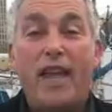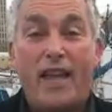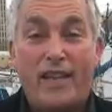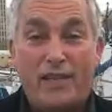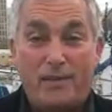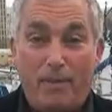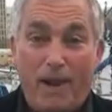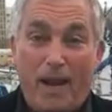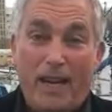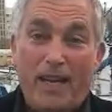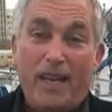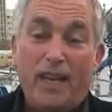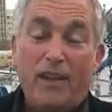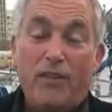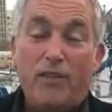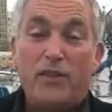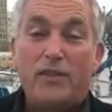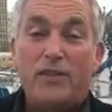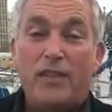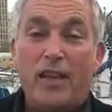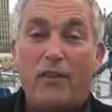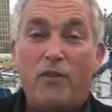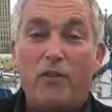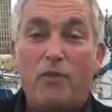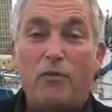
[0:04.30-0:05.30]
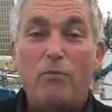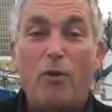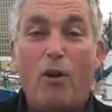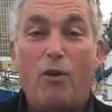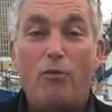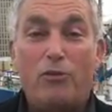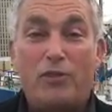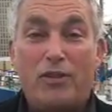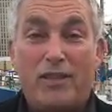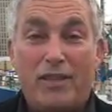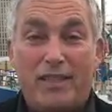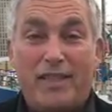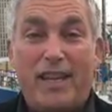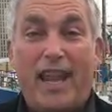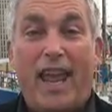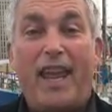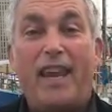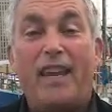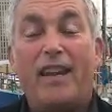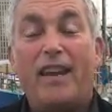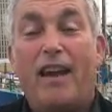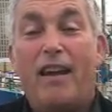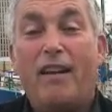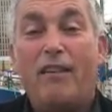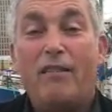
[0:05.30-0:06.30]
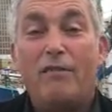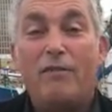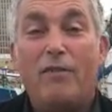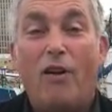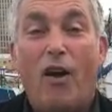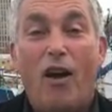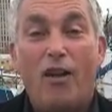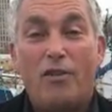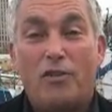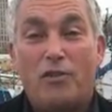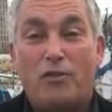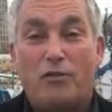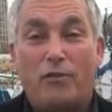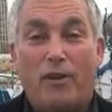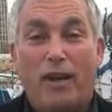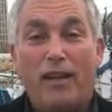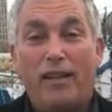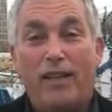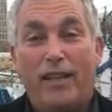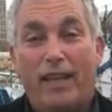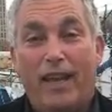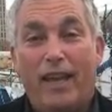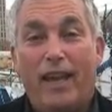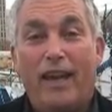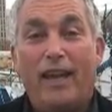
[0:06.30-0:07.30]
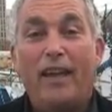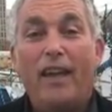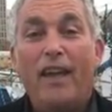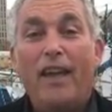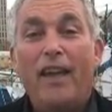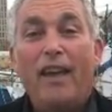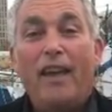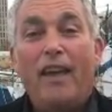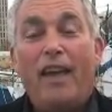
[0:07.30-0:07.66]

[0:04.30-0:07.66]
Tasmania, the southernmost state of Australia.